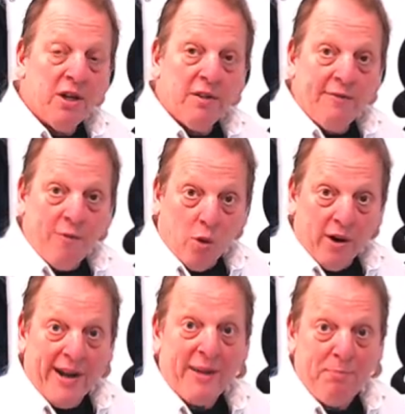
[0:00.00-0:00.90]
for a
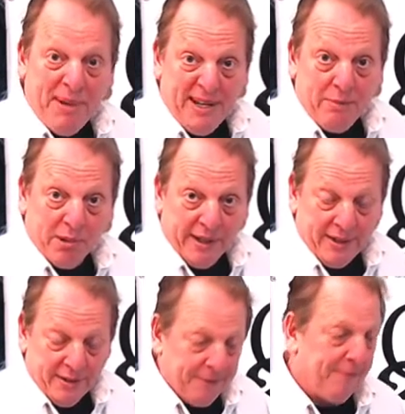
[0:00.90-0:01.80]
peat blend.
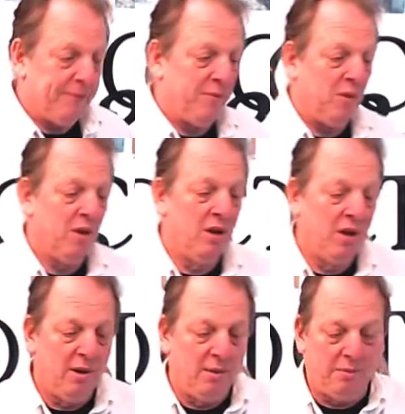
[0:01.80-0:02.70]

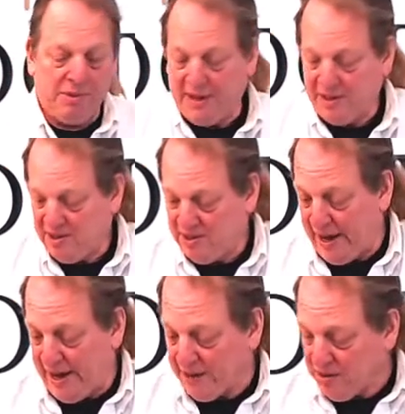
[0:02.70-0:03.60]
But that's
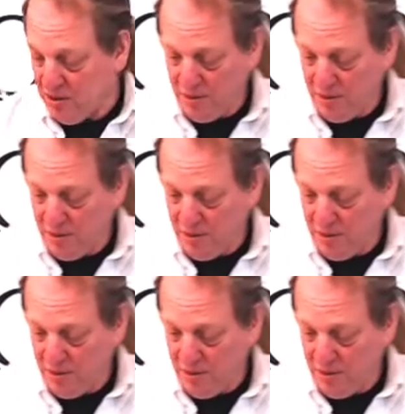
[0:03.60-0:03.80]
that.